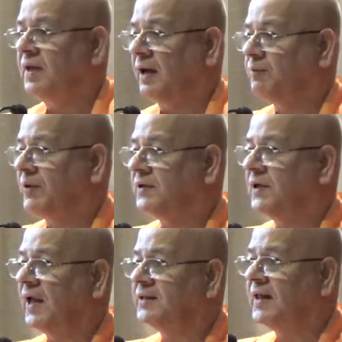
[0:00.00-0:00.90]
That
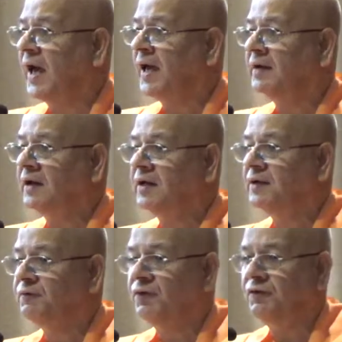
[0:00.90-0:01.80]
person like that, he
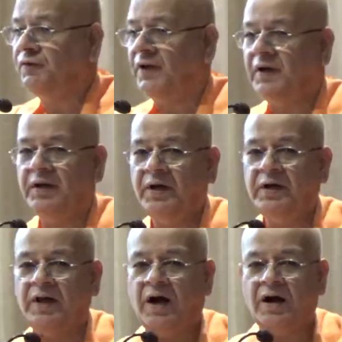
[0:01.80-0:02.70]
is fulfilled,
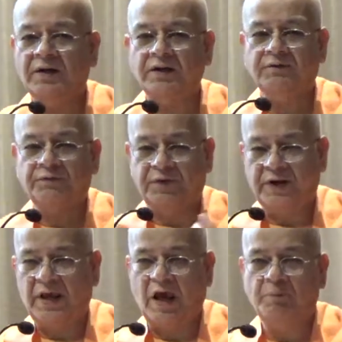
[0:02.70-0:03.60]
his heart is
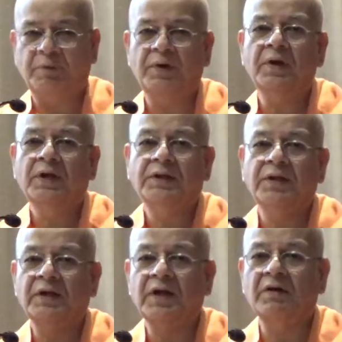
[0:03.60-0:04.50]
very happy
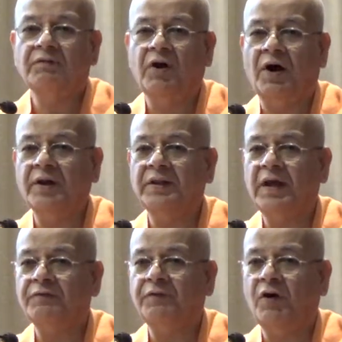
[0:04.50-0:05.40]
thinking of God in
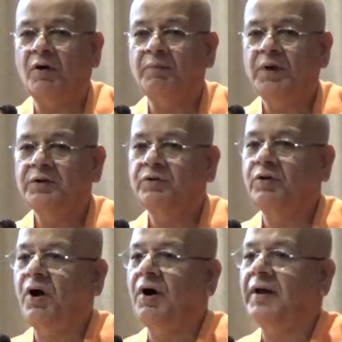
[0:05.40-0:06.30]
that form. So
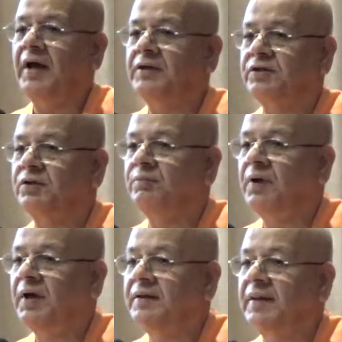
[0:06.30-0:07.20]
God
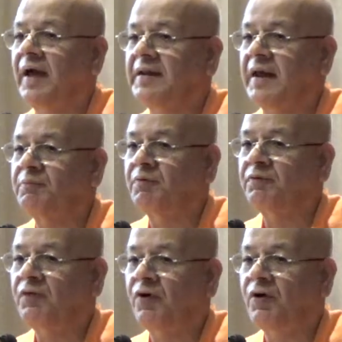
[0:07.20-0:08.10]
assumed that type of
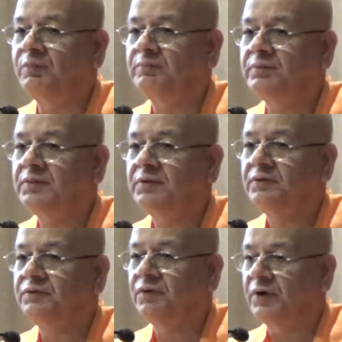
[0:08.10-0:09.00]
form
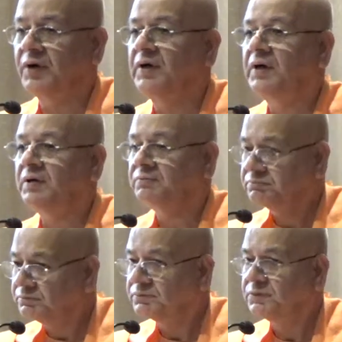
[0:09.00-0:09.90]
for
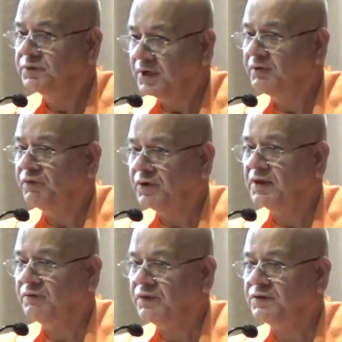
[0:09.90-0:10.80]
the
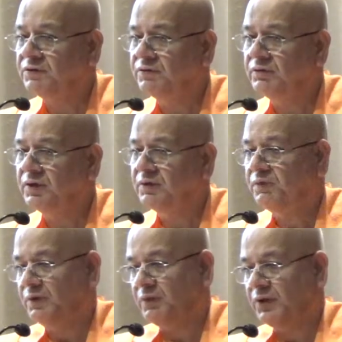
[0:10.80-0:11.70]
devotees of Vishnu,
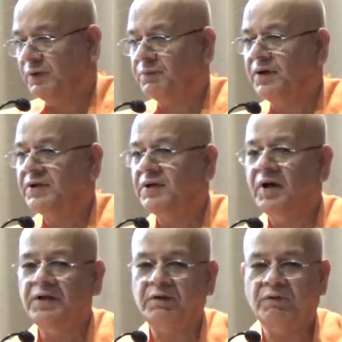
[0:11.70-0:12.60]
devotees of
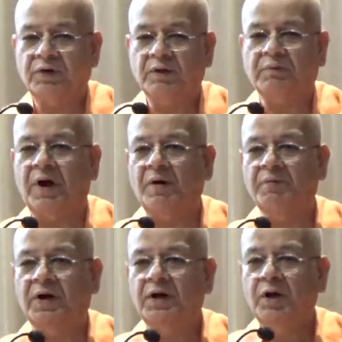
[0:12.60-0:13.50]
Krishna, devotees of
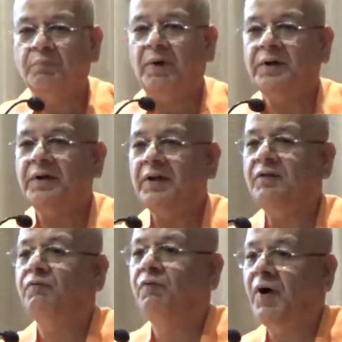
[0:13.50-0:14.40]
Rama. But it
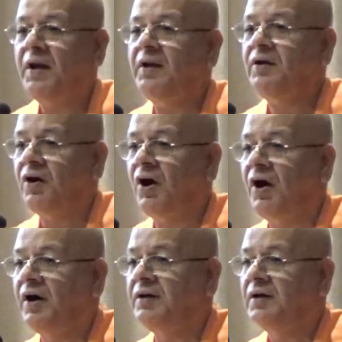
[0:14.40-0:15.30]
is one
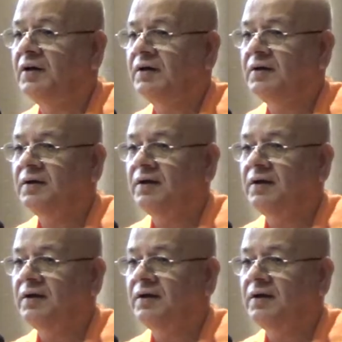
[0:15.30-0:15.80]
God,